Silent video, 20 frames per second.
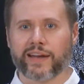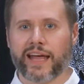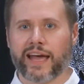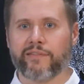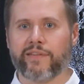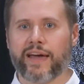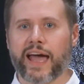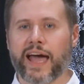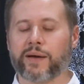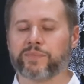I
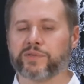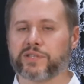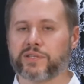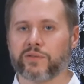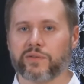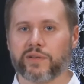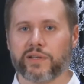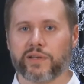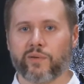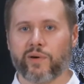have
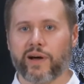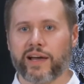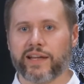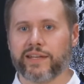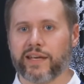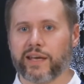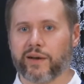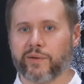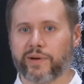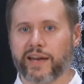absolutely no
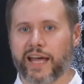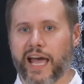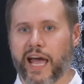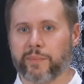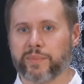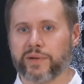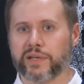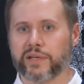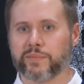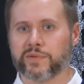idea what
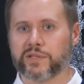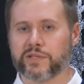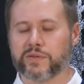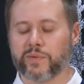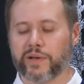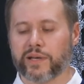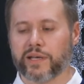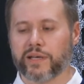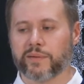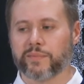happened in
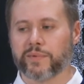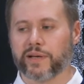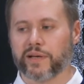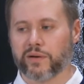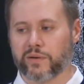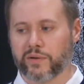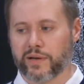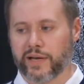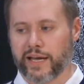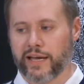between. I'm
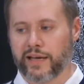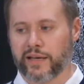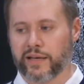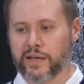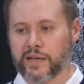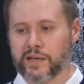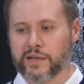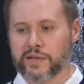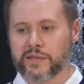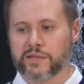like, okay,
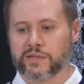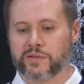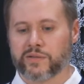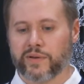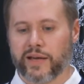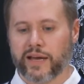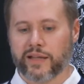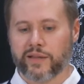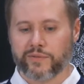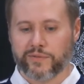so
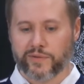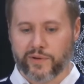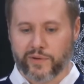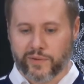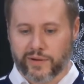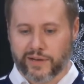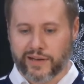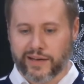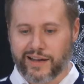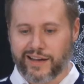you got the
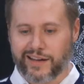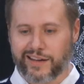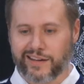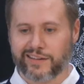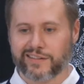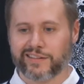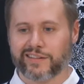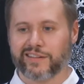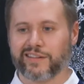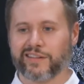phone
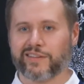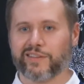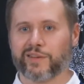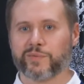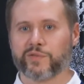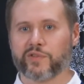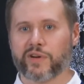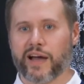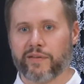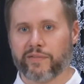call, you ended
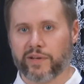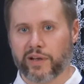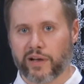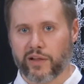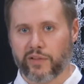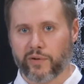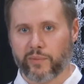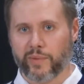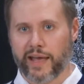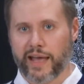up driving
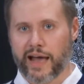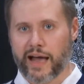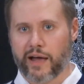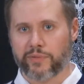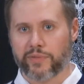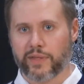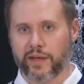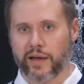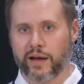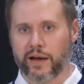all the way
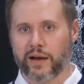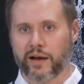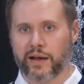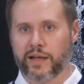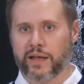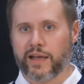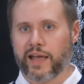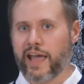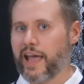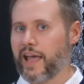out there,
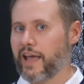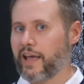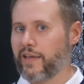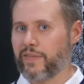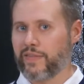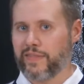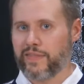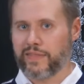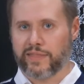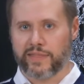
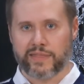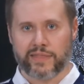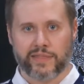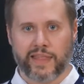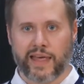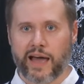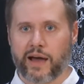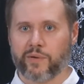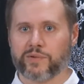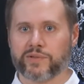and
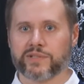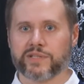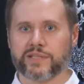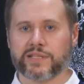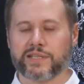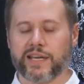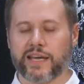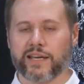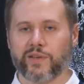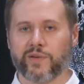that was
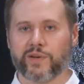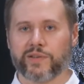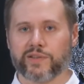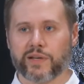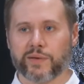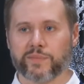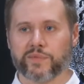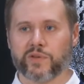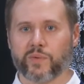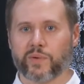just it. You
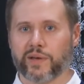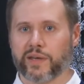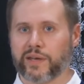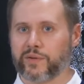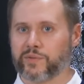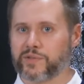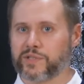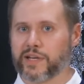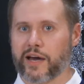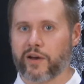ended up doing it.
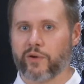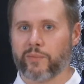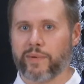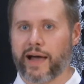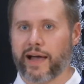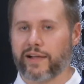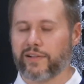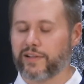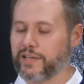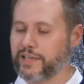It was
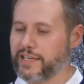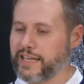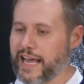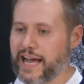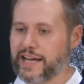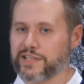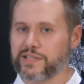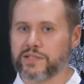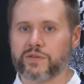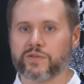autopilot.
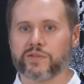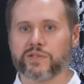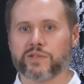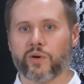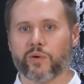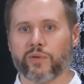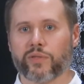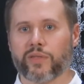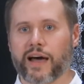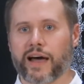Yes, there was
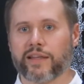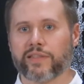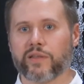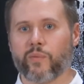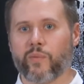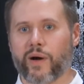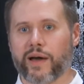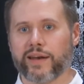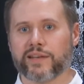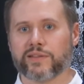no thought
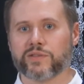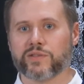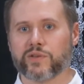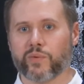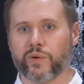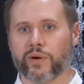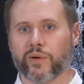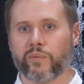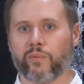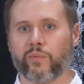that went
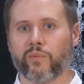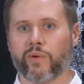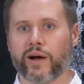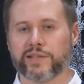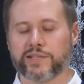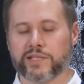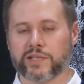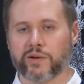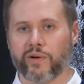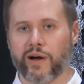into it
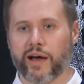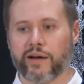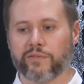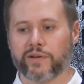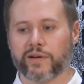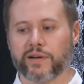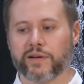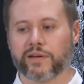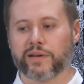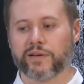
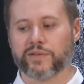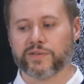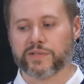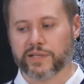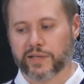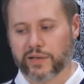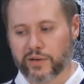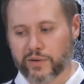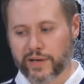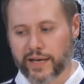whatsoever. And I was
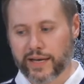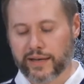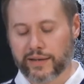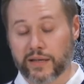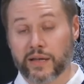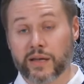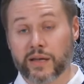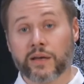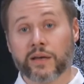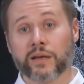like, okay,
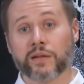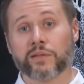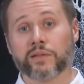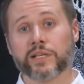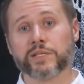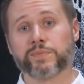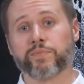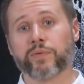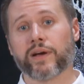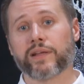
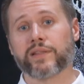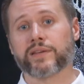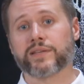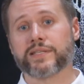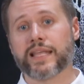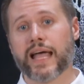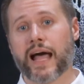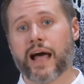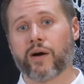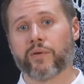let's break
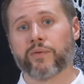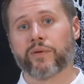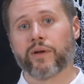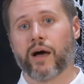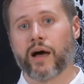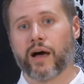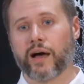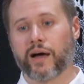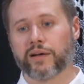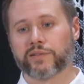this down
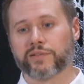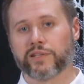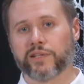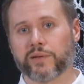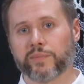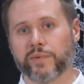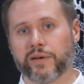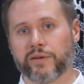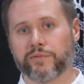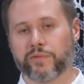a
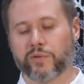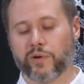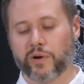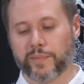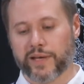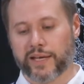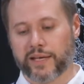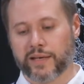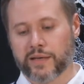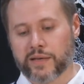little bit for
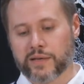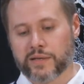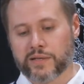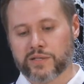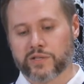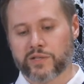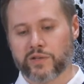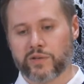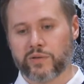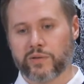me.
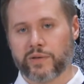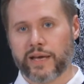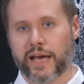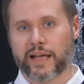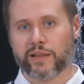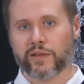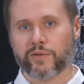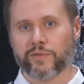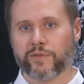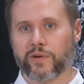So you
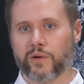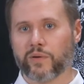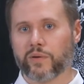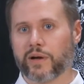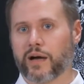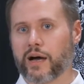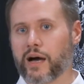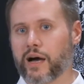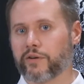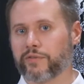got the phone
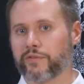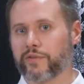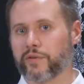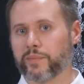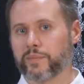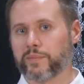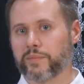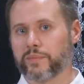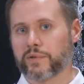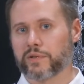call
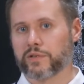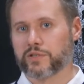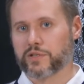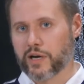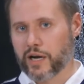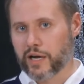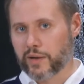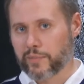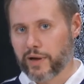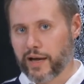from your
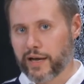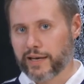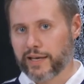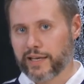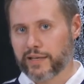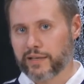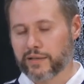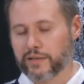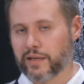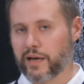drug
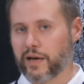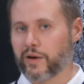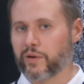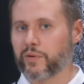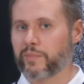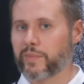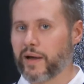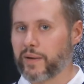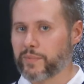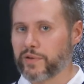buddy. Now
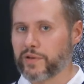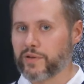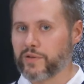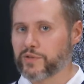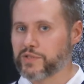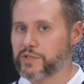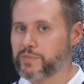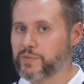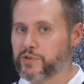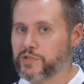remember,
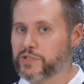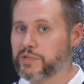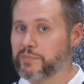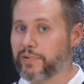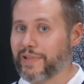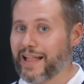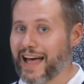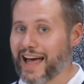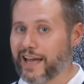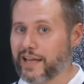you're supposed to
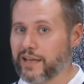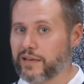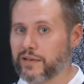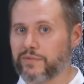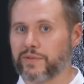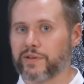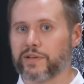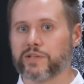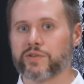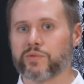block
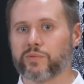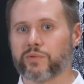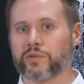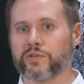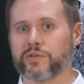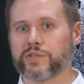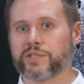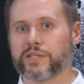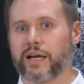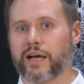
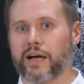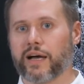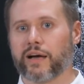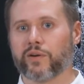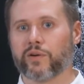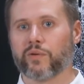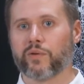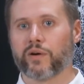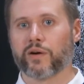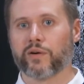individuals
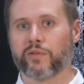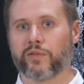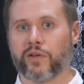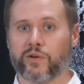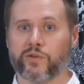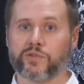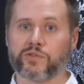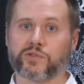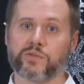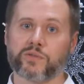who are
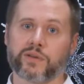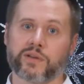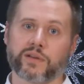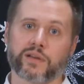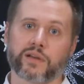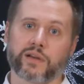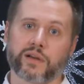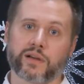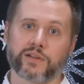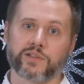those who can
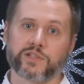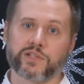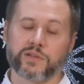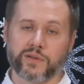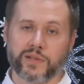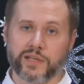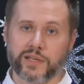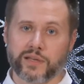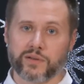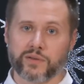encourage you
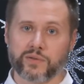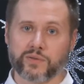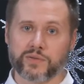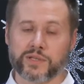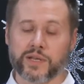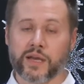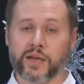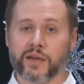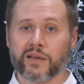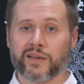to
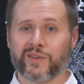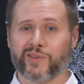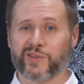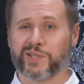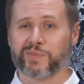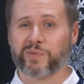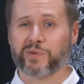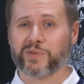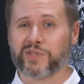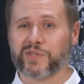use. You're
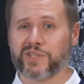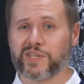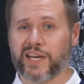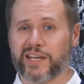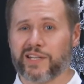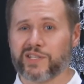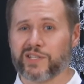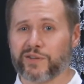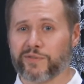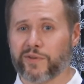supposed to
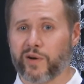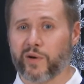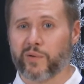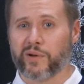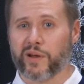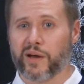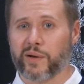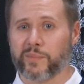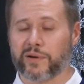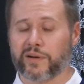change your
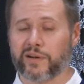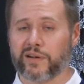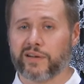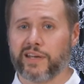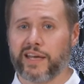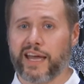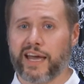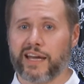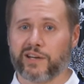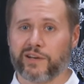phone number.
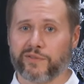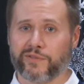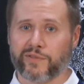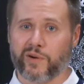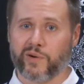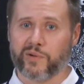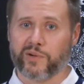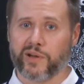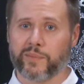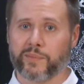He had your
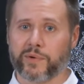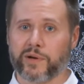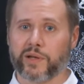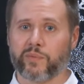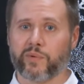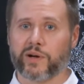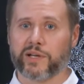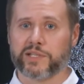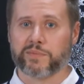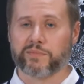phone number. He
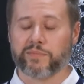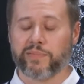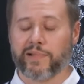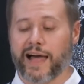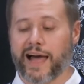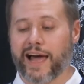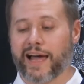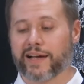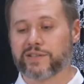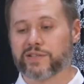wasn't
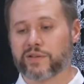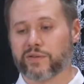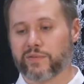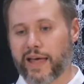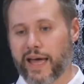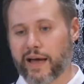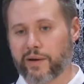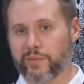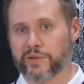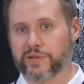blocked. So
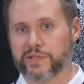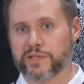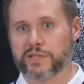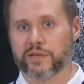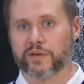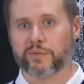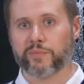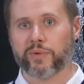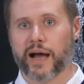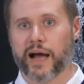that was
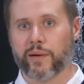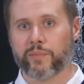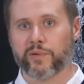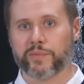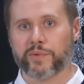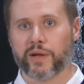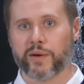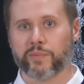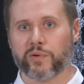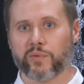
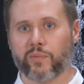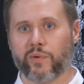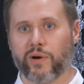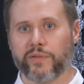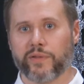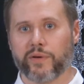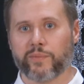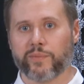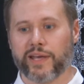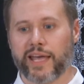problem number
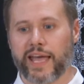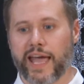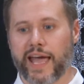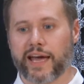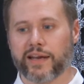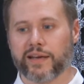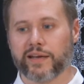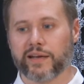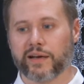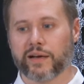one that we
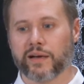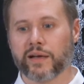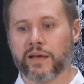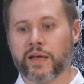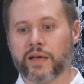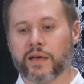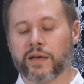had here.